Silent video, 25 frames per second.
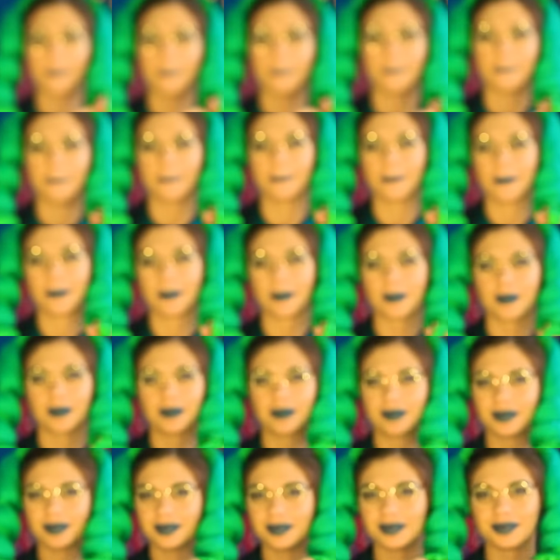In just a
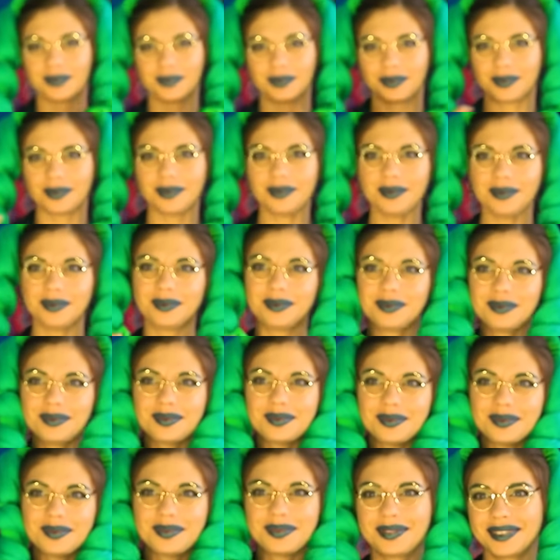minute, you'll
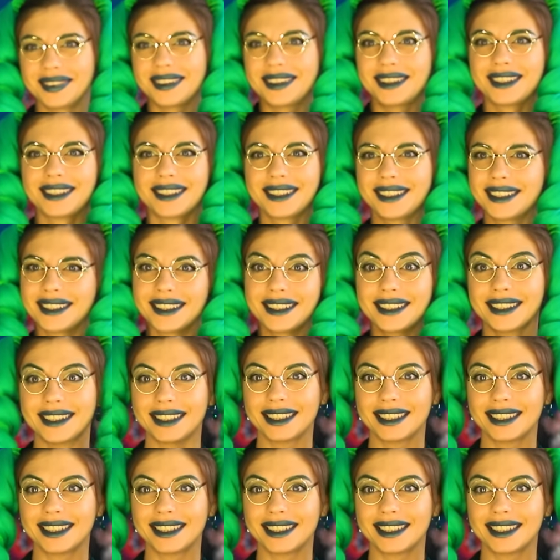barely recognize me.